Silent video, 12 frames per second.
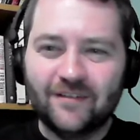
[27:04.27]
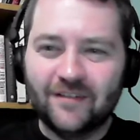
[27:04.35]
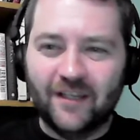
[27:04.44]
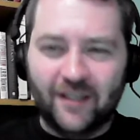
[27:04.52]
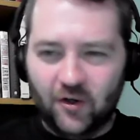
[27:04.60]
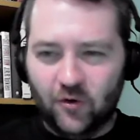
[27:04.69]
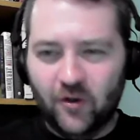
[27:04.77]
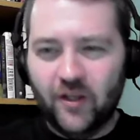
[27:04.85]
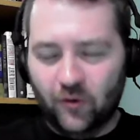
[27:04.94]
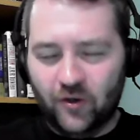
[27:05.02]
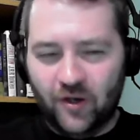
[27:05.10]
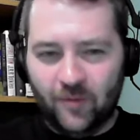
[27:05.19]
Like
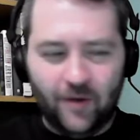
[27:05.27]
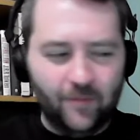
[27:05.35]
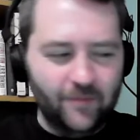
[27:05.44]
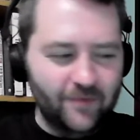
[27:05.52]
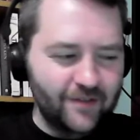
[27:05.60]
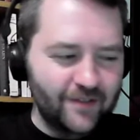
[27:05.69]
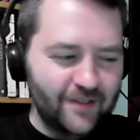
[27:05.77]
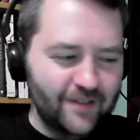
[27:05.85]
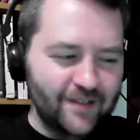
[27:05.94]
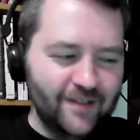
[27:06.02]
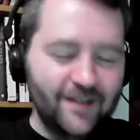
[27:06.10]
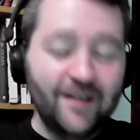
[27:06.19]
it'll come up.
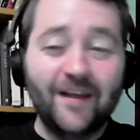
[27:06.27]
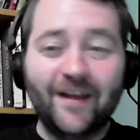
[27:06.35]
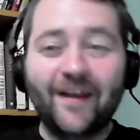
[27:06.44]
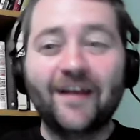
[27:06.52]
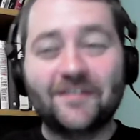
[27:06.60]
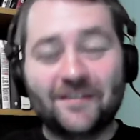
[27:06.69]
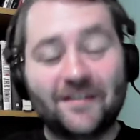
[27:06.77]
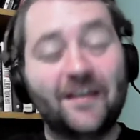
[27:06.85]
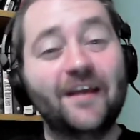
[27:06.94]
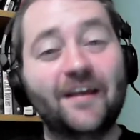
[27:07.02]
It's